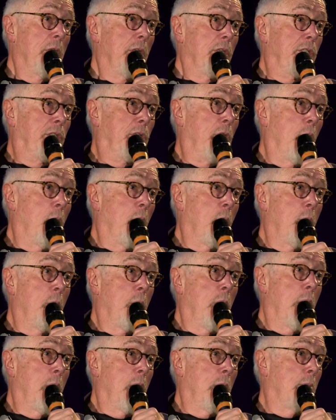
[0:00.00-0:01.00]

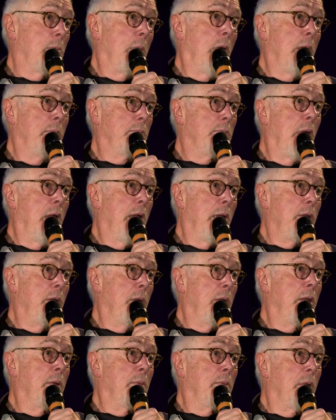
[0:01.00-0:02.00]
So
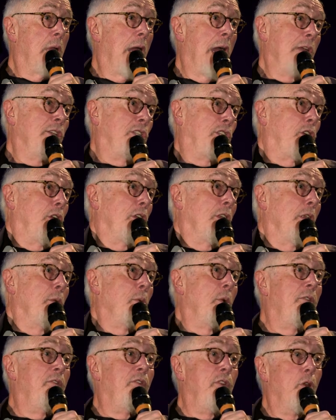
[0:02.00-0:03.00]
I certainly
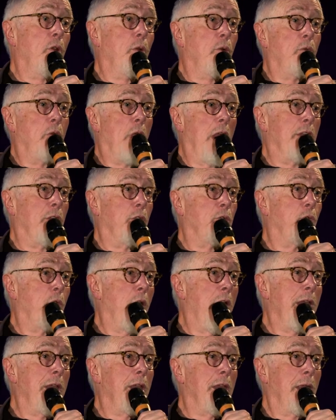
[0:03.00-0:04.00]
would view Ronald
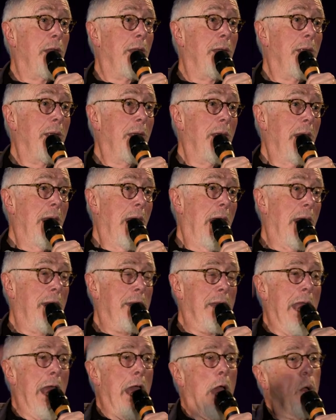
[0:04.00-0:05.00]
Reagan
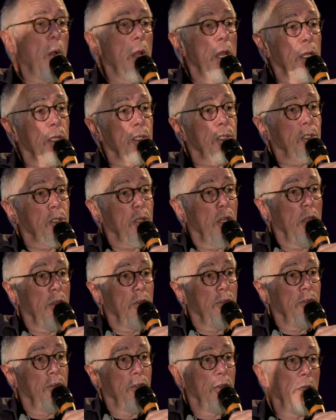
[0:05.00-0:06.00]
and now his sort
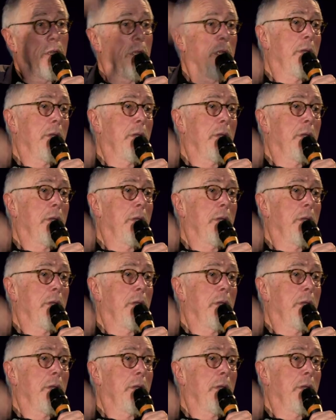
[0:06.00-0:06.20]
of